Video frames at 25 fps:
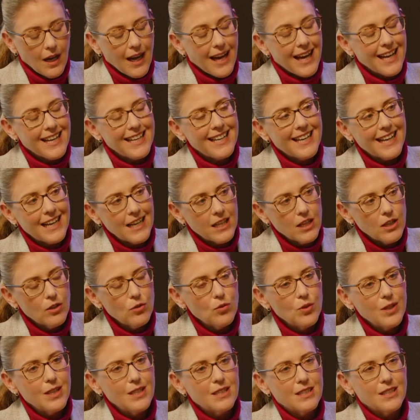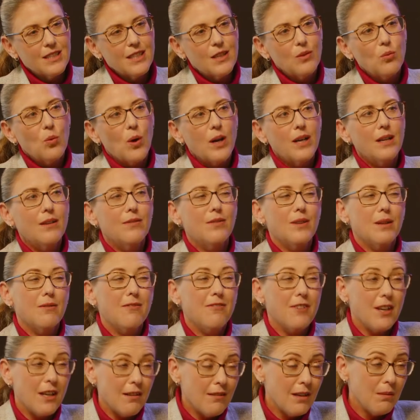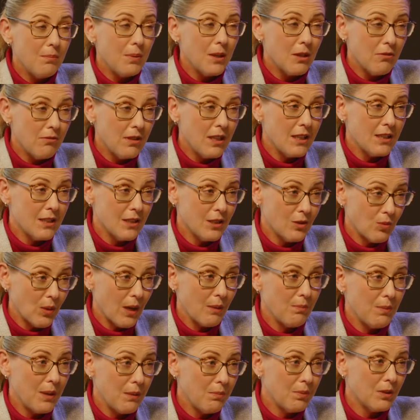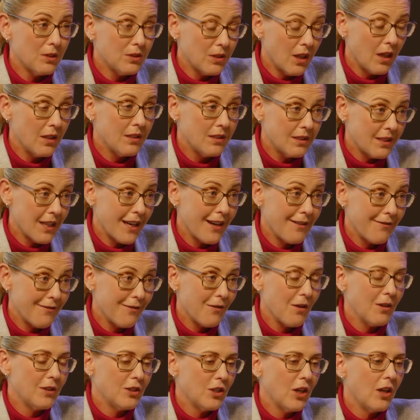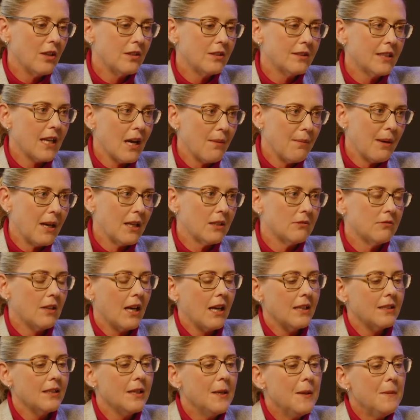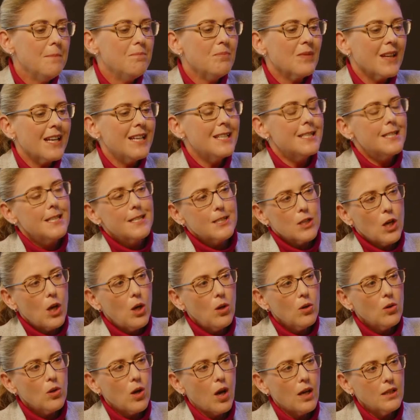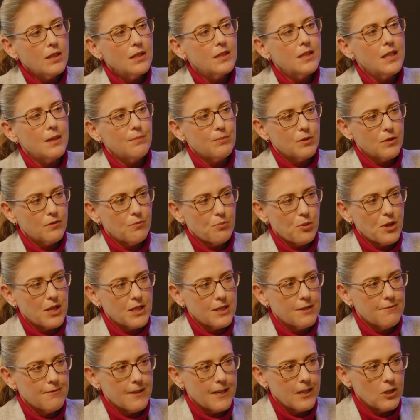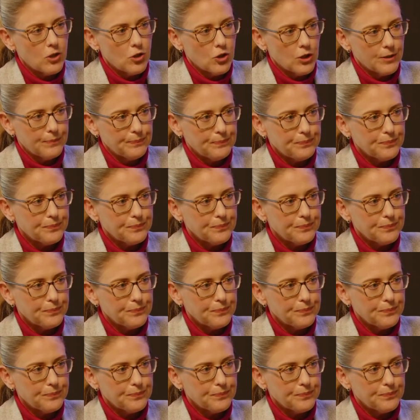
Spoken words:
Another reason, and one of the very big reasons why people don't come out right, is this whole concept of preservation.